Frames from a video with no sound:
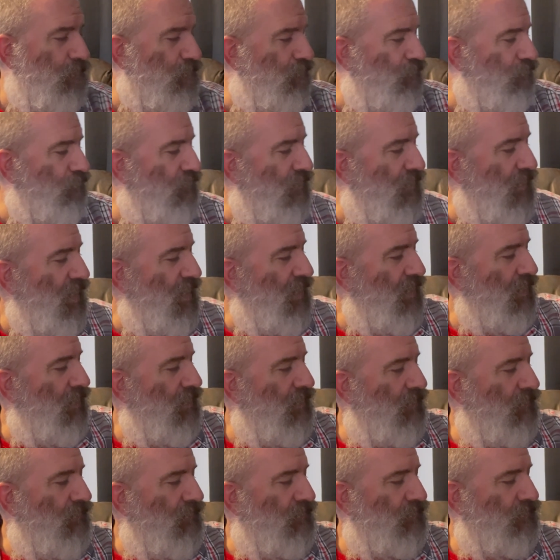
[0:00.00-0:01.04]

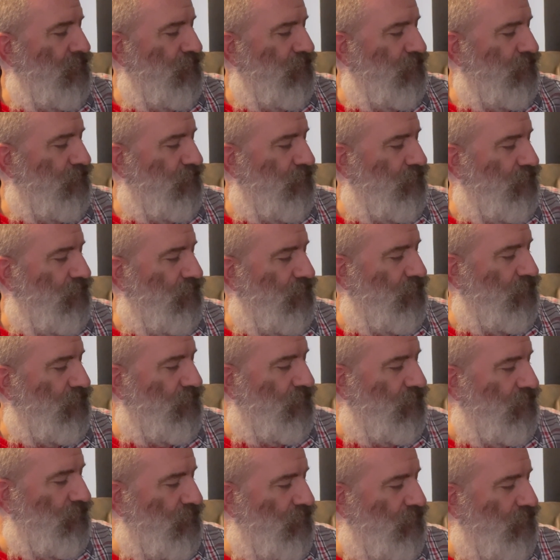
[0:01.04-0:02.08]

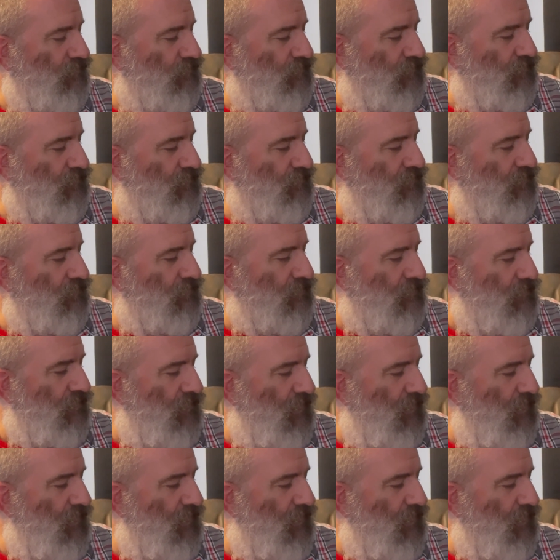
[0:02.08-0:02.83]
[no speech]